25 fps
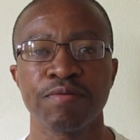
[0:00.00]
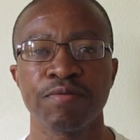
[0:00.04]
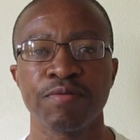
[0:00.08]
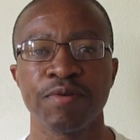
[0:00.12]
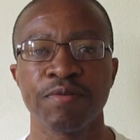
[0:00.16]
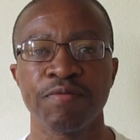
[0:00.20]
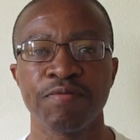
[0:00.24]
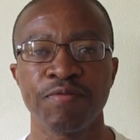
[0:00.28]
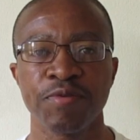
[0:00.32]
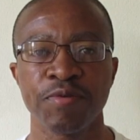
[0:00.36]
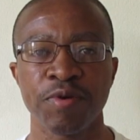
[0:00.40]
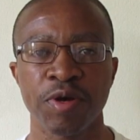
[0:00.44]

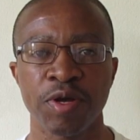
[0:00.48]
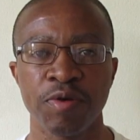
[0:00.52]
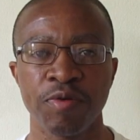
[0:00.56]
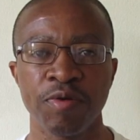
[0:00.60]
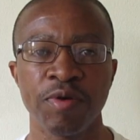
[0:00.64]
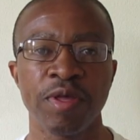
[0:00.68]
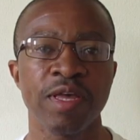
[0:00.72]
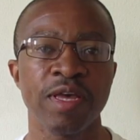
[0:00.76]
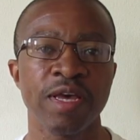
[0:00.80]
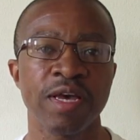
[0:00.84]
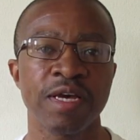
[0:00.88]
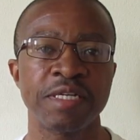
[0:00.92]
If you are
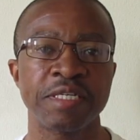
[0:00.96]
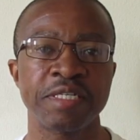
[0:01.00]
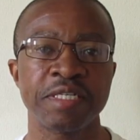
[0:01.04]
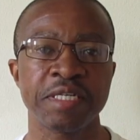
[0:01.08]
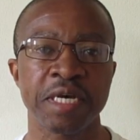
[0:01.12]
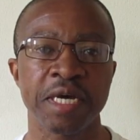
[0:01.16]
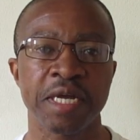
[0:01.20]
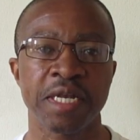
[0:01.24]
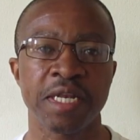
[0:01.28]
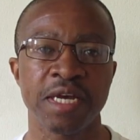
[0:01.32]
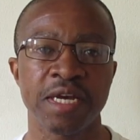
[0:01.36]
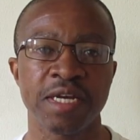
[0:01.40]
looking at
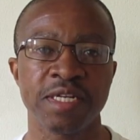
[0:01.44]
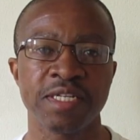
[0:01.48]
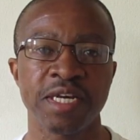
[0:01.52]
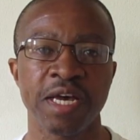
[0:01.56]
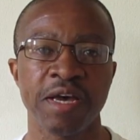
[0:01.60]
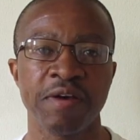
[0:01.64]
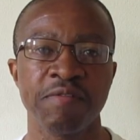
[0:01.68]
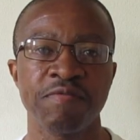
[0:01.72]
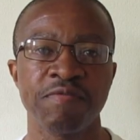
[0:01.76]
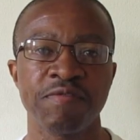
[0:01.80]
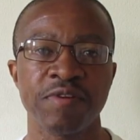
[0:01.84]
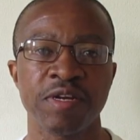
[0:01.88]
10-year
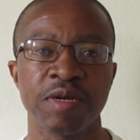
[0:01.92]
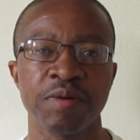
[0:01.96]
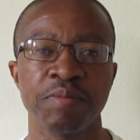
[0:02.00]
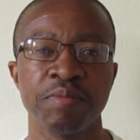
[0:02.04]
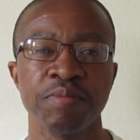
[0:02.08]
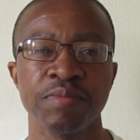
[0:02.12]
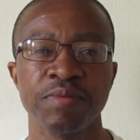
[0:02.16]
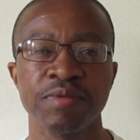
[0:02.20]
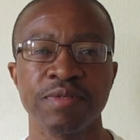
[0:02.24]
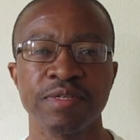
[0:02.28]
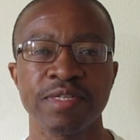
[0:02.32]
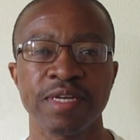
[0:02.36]
time
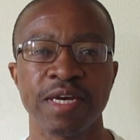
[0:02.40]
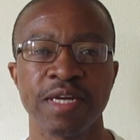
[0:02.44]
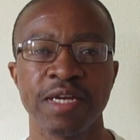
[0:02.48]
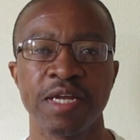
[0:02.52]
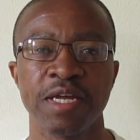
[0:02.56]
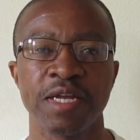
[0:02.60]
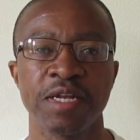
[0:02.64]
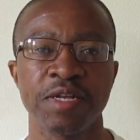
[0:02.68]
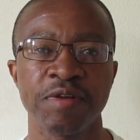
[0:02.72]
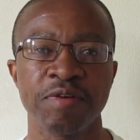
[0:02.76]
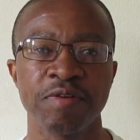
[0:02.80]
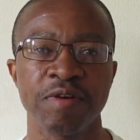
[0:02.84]
frame,
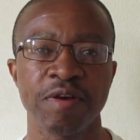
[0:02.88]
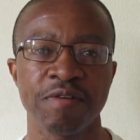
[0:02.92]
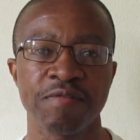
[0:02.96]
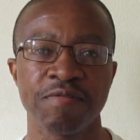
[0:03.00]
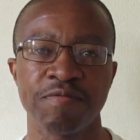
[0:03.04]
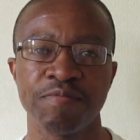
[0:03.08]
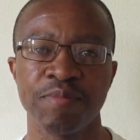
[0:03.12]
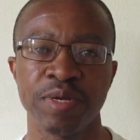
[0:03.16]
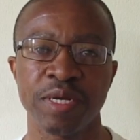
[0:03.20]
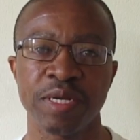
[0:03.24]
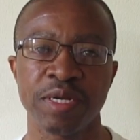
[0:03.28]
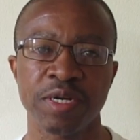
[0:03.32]
suddenly you
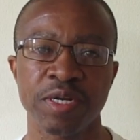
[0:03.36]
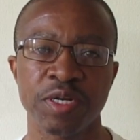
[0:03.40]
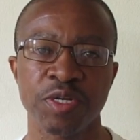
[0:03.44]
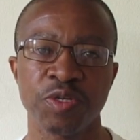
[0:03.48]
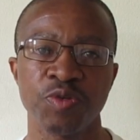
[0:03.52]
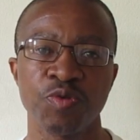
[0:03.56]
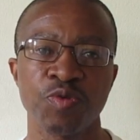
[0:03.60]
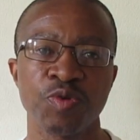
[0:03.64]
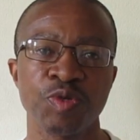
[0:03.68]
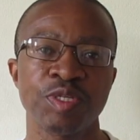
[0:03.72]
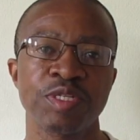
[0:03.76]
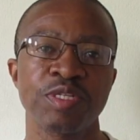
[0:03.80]
have been
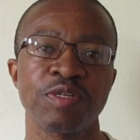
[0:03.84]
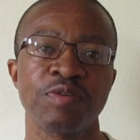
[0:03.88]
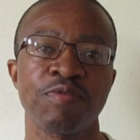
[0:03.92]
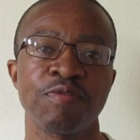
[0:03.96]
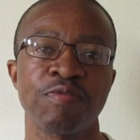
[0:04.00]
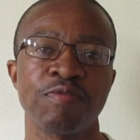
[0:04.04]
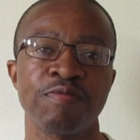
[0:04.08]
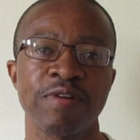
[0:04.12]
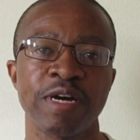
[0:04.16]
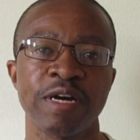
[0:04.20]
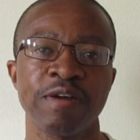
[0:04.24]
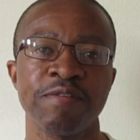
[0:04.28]
reduced
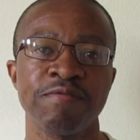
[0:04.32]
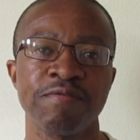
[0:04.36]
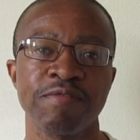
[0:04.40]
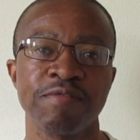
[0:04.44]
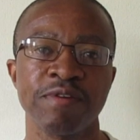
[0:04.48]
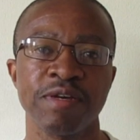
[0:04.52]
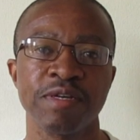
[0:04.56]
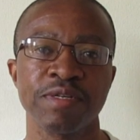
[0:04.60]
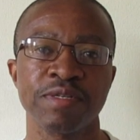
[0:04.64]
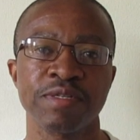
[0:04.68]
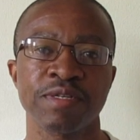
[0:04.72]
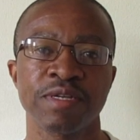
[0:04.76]
to 5
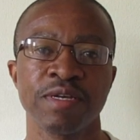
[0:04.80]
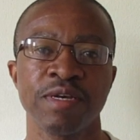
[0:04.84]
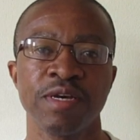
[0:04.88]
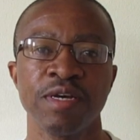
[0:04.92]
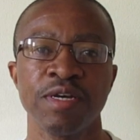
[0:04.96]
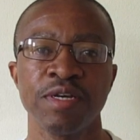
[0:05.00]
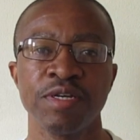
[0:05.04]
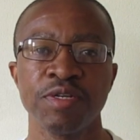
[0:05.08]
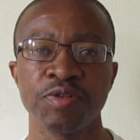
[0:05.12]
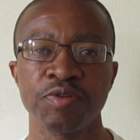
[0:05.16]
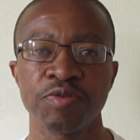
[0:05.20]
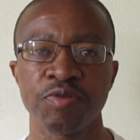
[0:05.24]
years
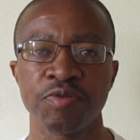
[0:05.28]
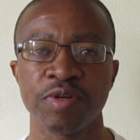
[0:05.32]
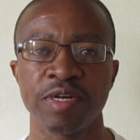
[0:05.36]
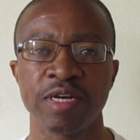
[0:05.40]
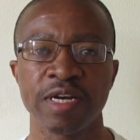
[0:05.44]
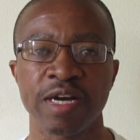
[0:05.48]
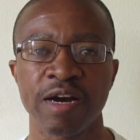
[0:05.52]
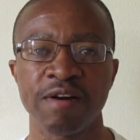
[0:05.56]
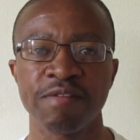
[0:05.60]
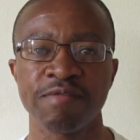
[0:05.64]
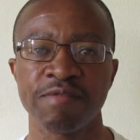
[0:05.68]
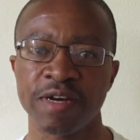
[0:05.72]
to
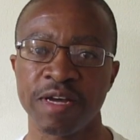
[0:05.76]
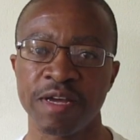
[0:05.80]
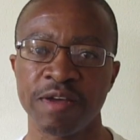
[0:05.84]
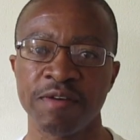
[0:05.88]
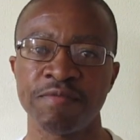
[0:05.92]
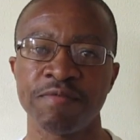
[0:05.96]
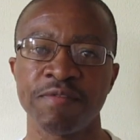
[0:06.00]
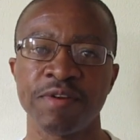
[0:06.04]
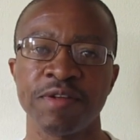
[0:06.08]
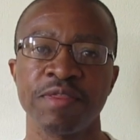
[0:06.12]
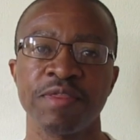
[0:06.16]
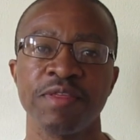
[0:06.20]
recover
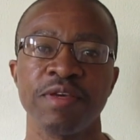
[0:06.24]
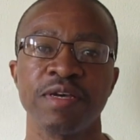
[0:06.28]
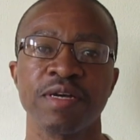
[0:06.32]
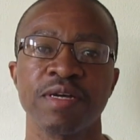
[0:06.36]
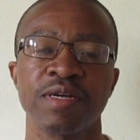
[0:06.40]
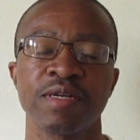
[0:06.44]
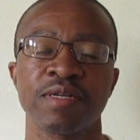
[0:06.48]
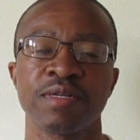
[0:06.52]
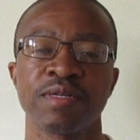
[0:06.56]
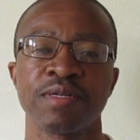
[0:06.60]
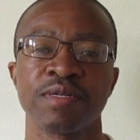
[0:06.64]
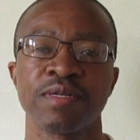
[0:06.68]
everything.